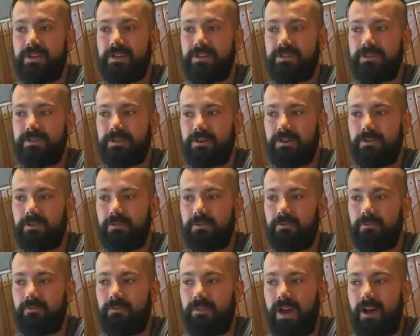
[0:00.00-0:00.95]
So
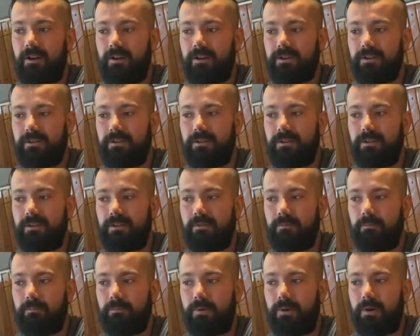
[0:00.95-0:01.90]
that
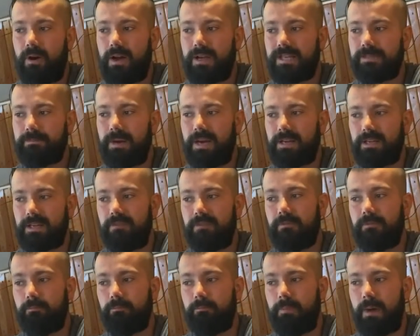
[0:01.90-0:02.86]
prospect,
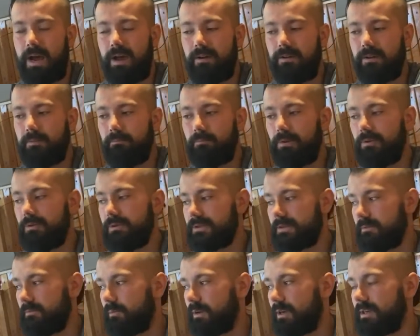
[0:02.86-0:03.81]
even battered and bruised
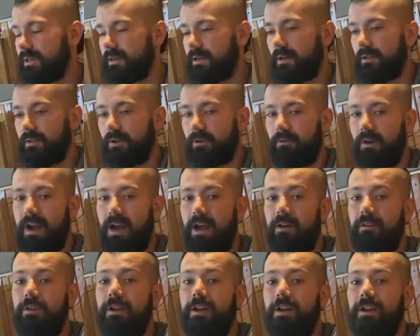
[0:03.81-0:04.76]
and winded on the ground,